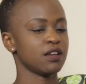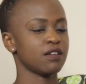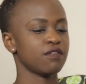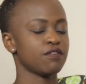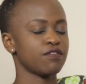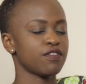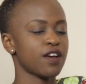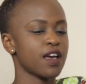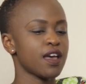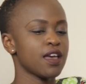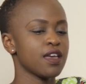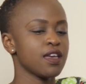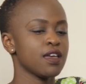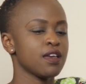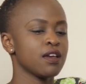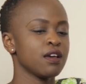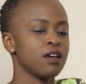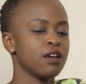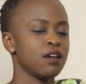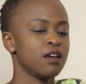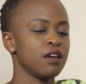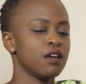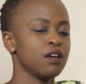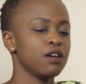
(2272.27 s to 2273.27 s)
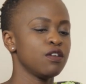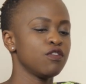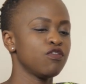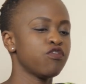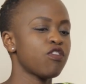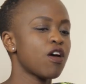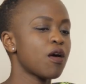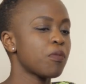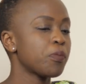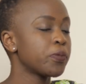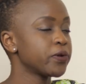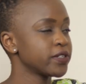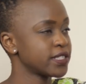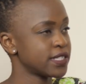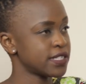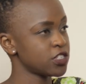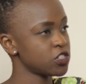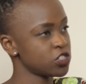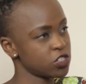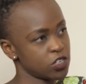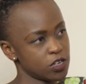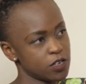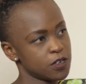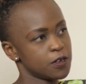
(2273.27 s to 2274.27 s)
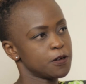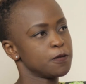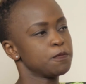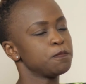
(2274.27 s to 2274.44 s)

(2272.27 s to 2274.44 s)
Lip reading: in vying for a position.